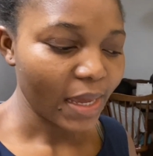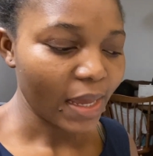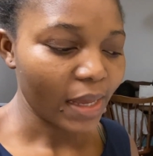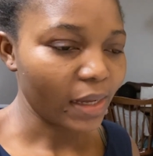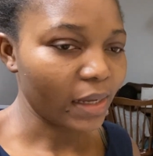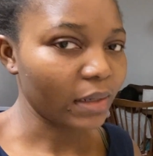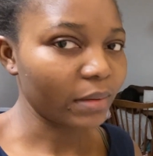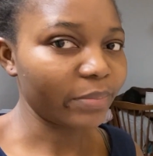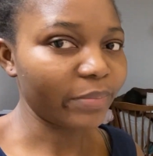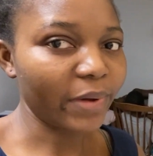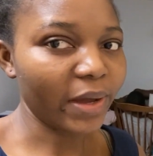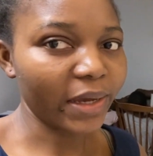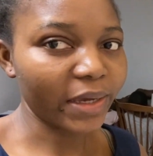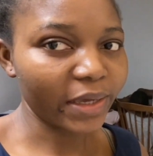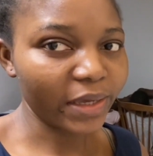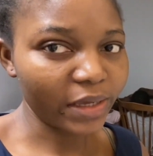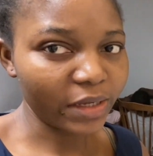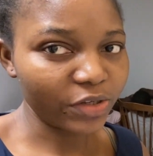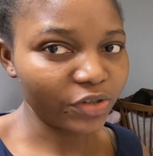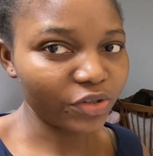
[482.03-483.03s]
and
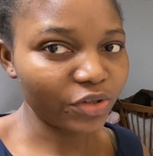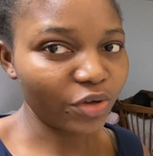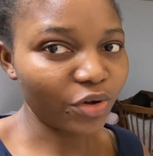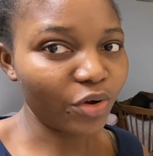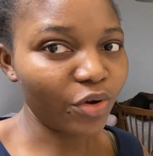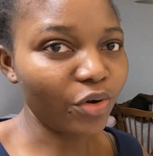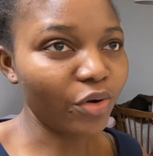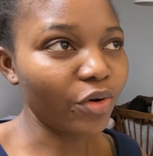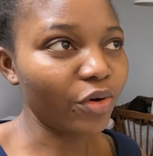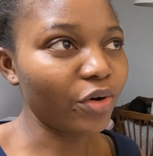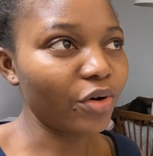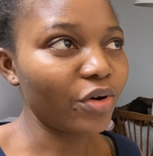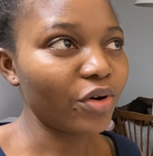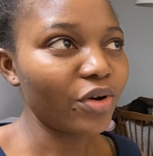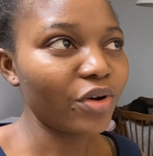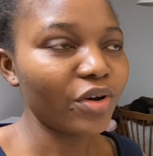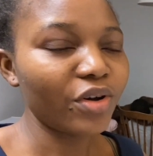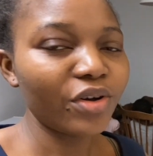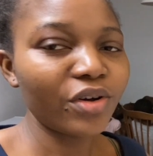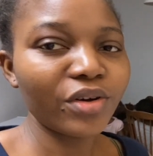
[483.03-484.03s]
packaged, or
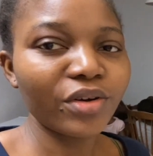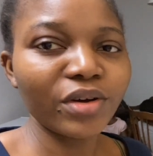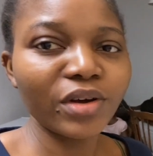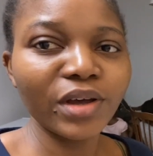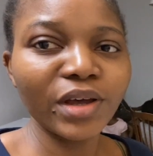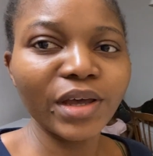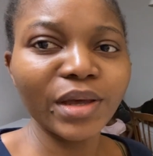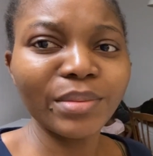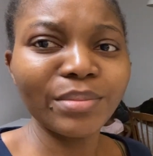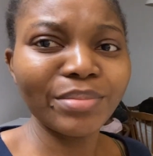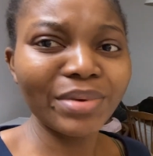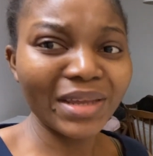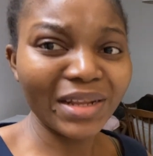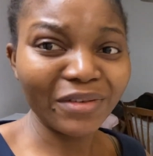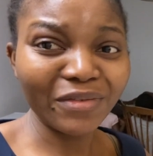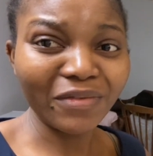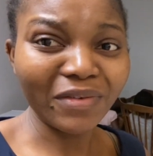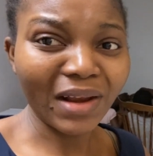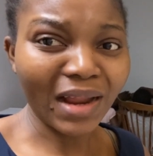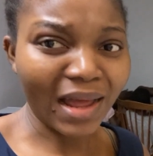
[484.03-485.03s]

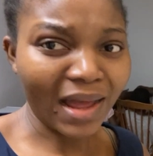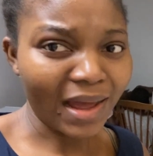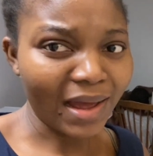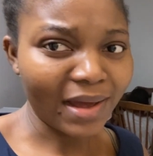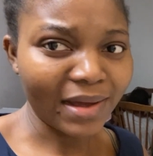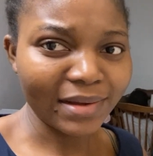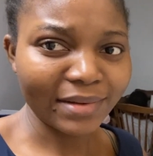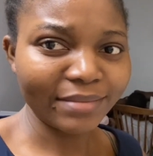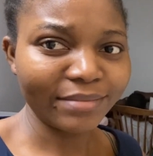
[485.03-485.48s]
bean flour